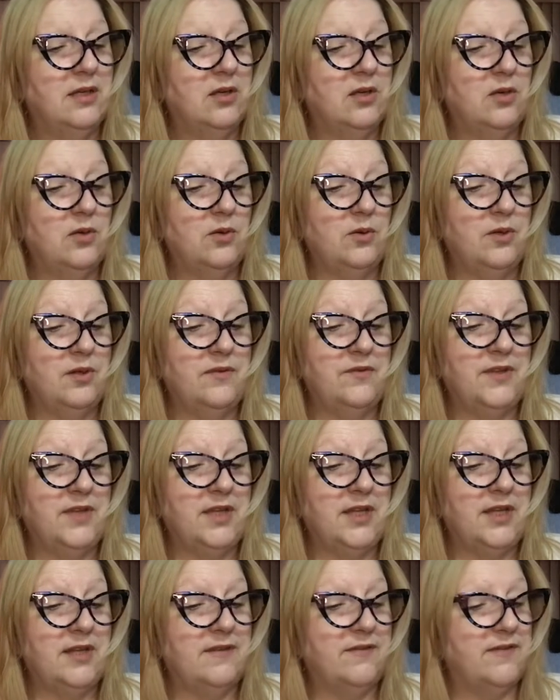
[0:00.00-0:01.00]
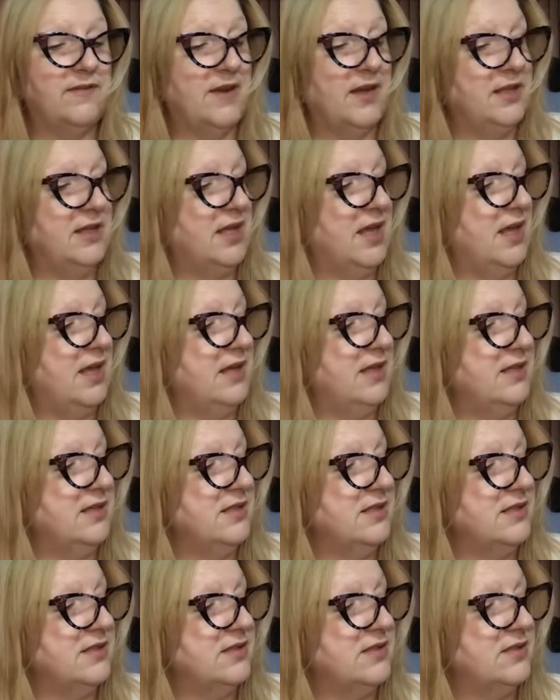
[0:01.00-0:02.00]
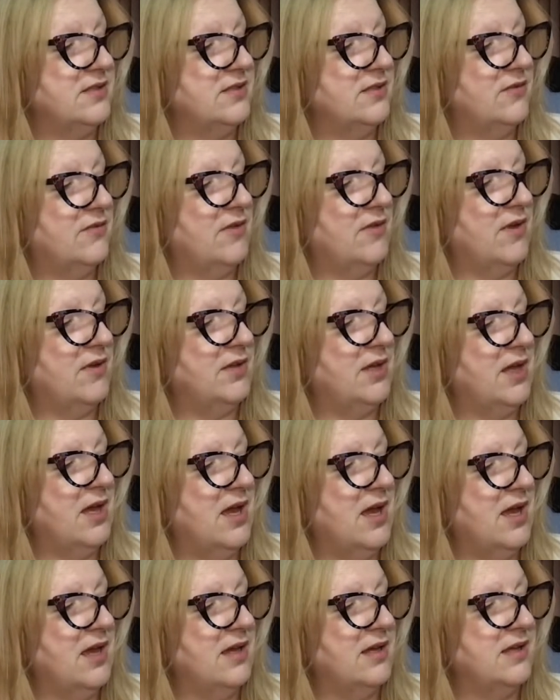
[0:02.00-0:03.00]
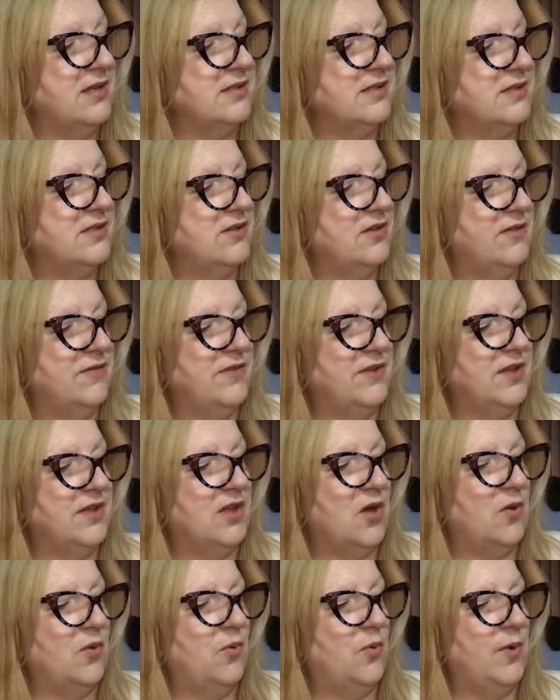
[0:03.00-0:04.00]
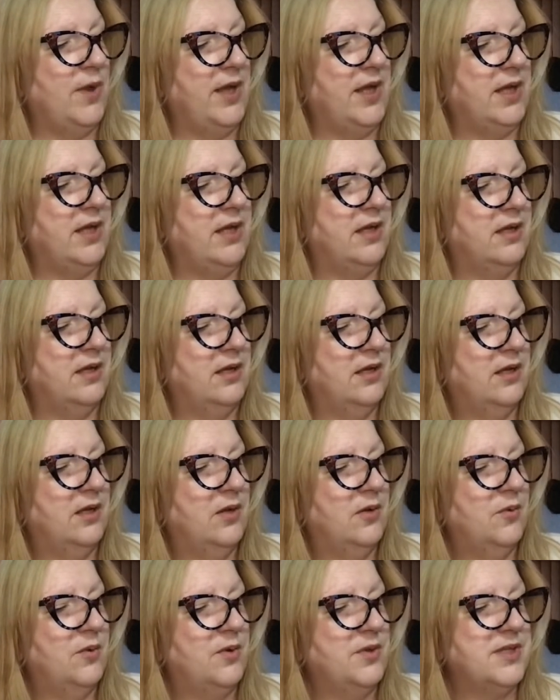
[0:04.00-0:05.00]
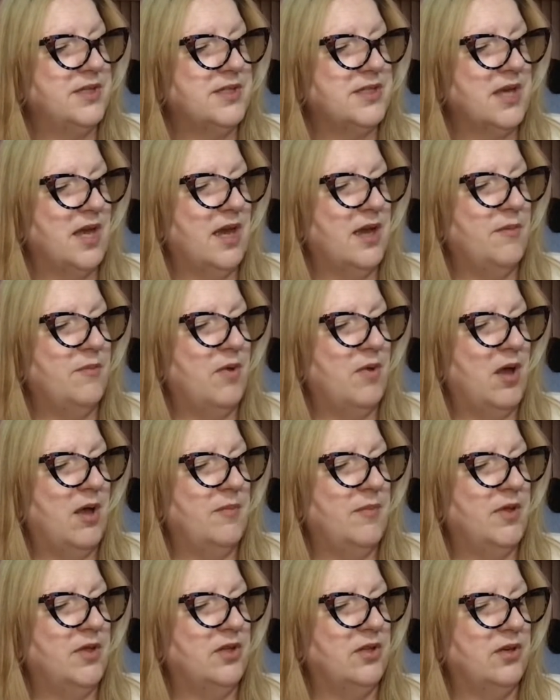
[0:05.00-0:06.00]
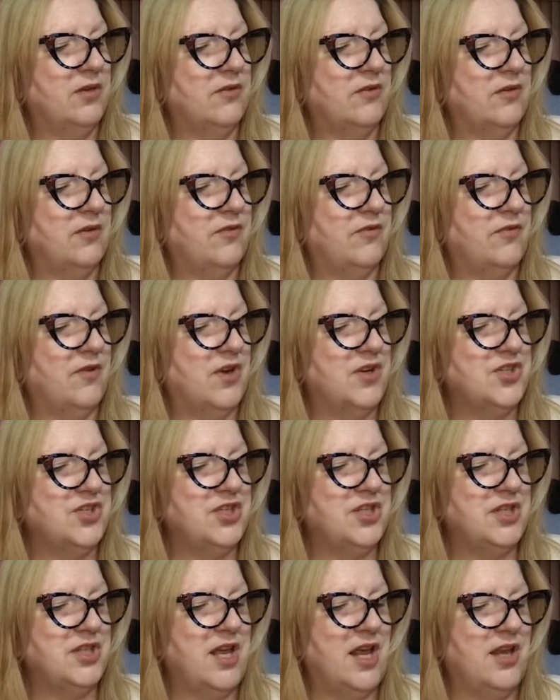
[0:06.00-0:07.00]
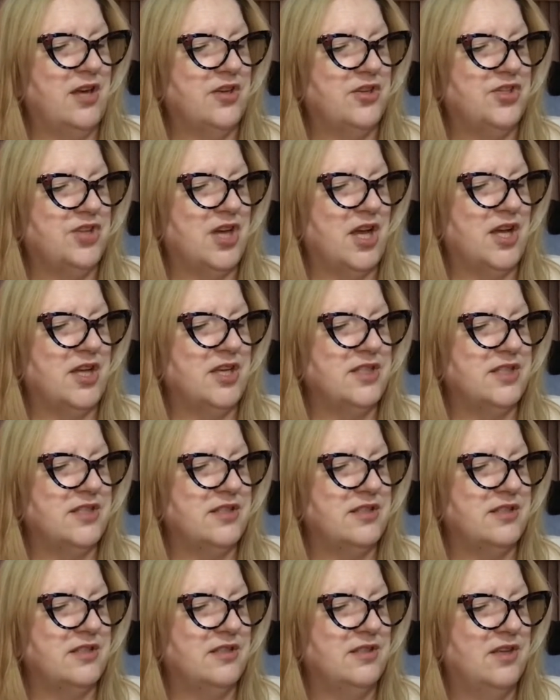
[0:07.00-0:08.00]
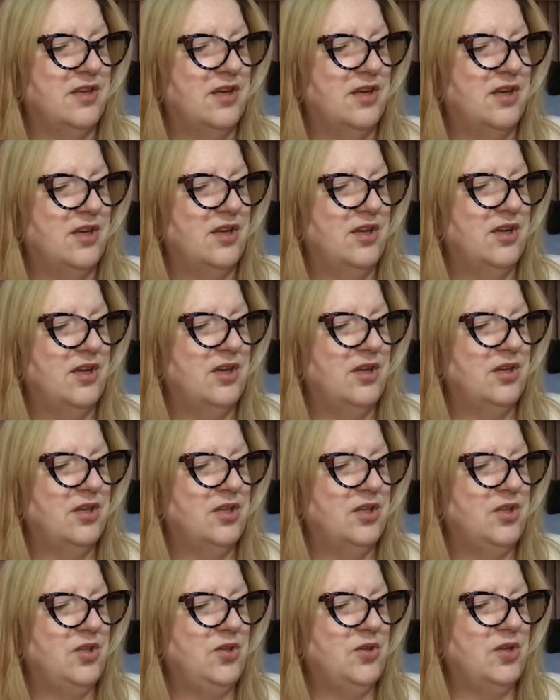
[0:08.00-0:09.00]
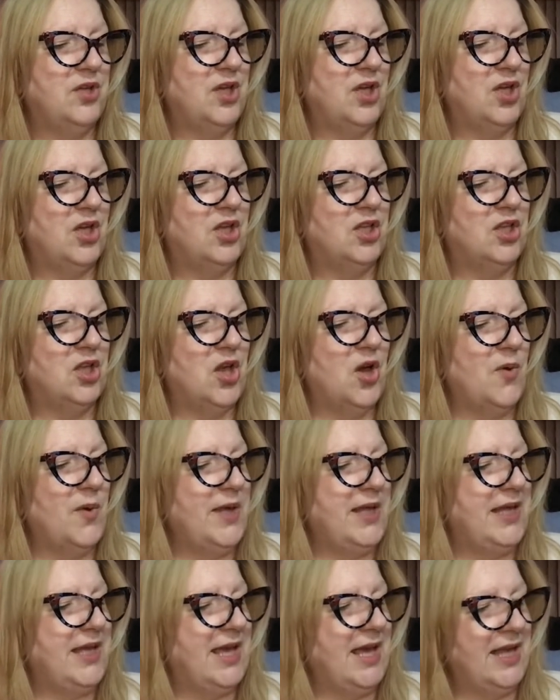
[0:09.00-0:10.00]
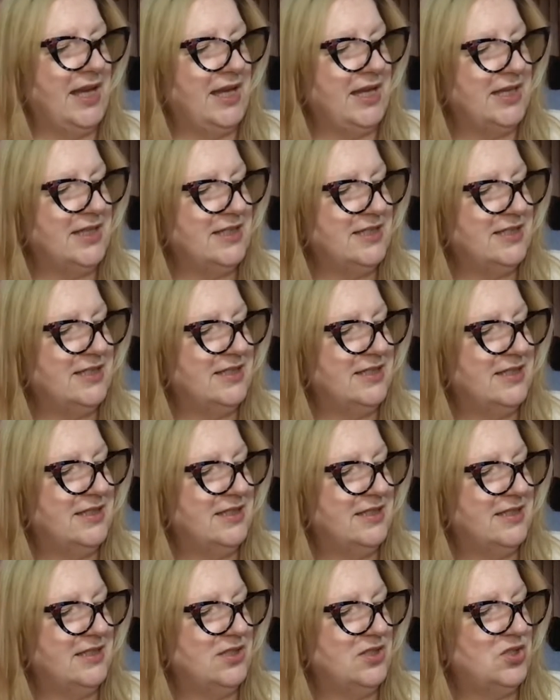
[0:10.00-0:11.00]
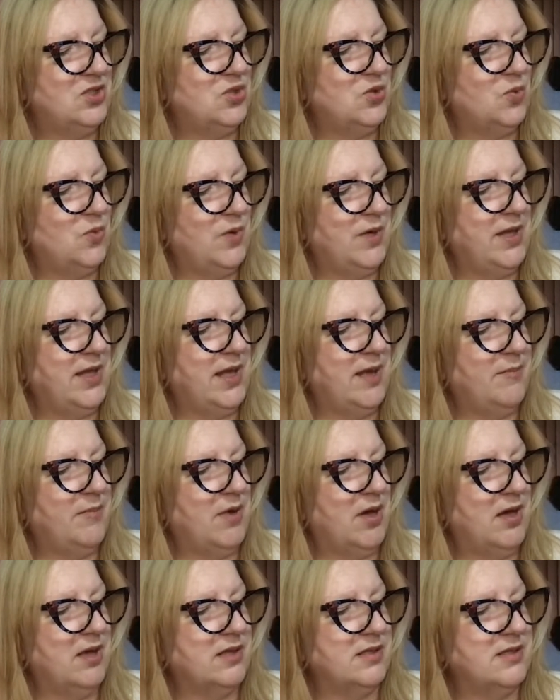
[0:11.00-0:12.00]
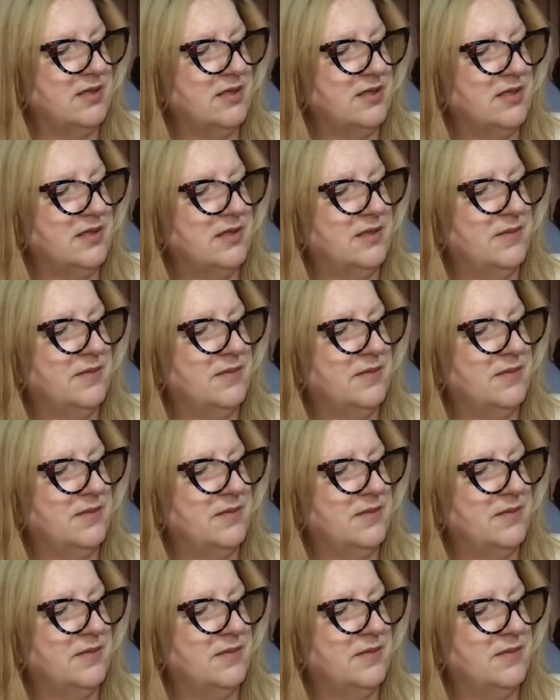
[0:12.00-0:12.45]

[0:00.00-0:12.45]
and filling in fine lines around the eyes. You'll feel awake with this eye balm and look refreshed and energized. You can glow and get it. $28.